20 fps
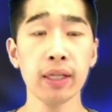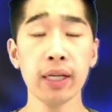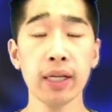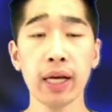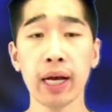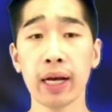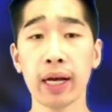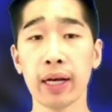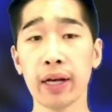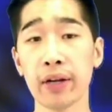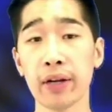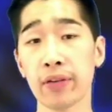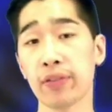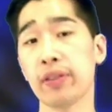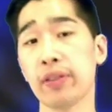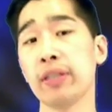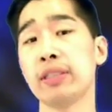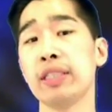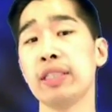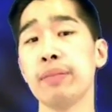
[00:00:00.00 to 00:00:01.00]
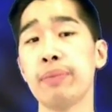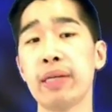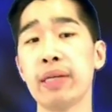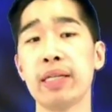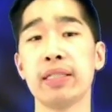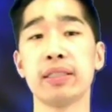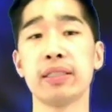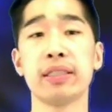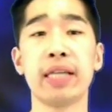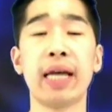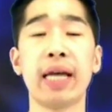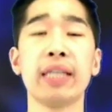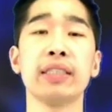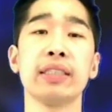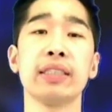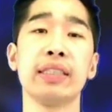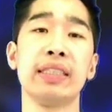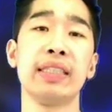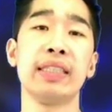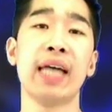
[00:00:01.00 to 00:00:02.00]
The third tip is to
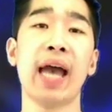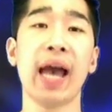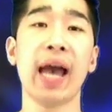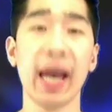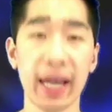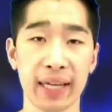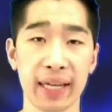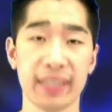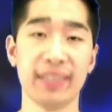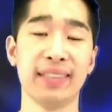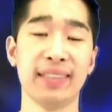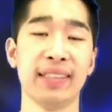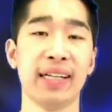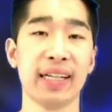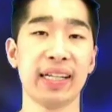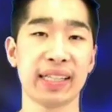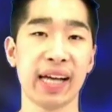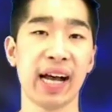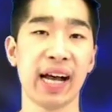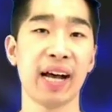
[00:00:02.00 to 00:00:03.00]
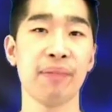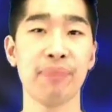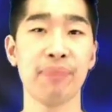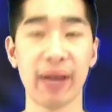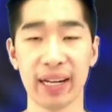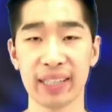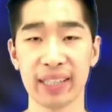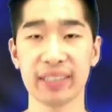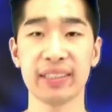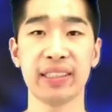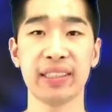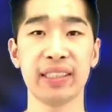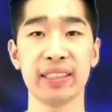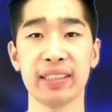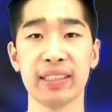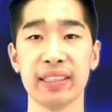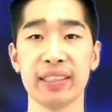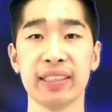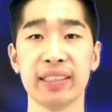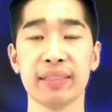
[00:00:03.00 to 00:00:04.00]
actually add a cart button to your
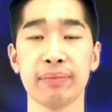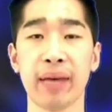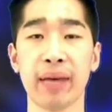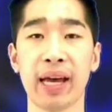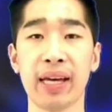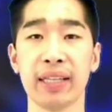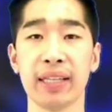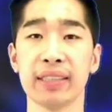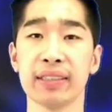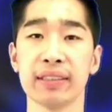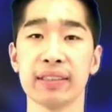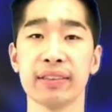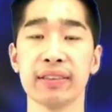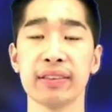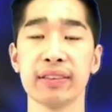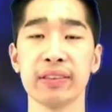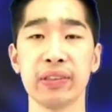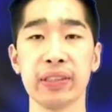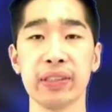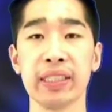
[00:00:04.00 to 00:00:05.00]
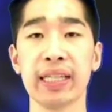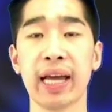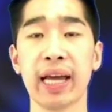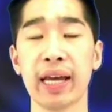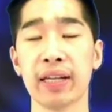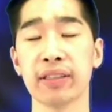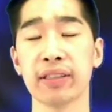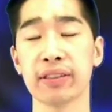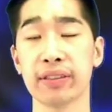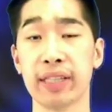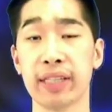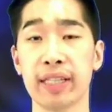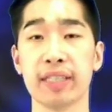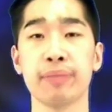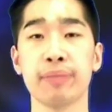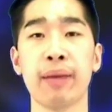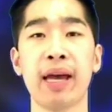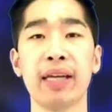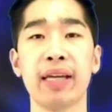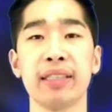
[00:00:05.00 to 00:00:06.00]
listing page or your categories
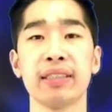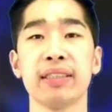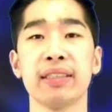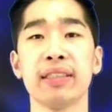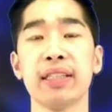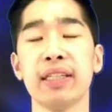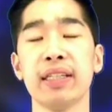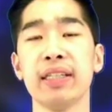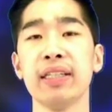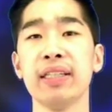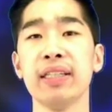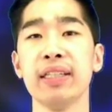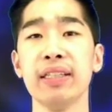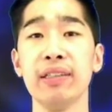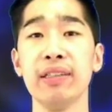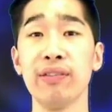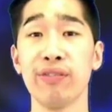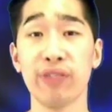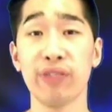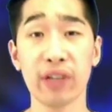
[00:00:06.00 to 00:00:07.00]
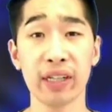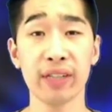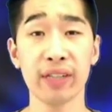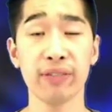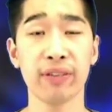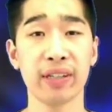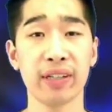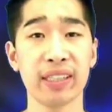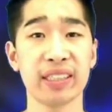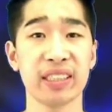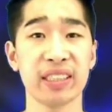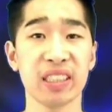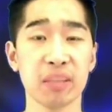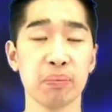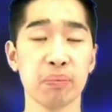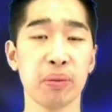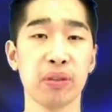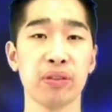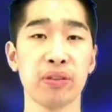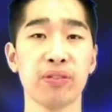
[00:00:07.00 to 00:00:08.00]
page. Very, very
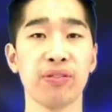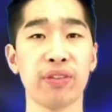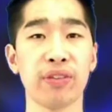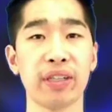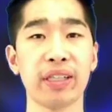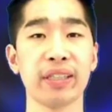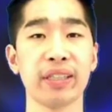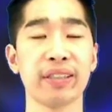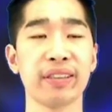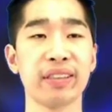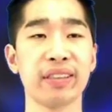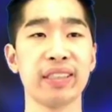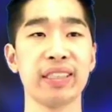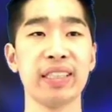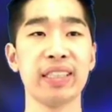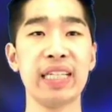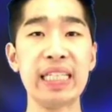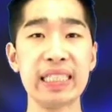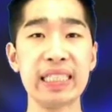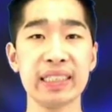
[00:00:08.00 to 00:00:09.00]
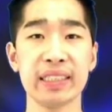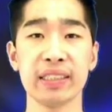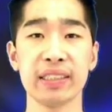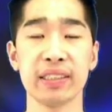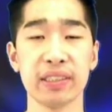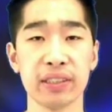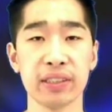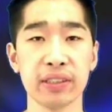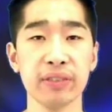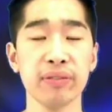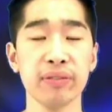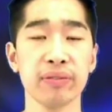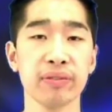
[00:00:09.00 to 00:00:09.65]
simple and very easy to do.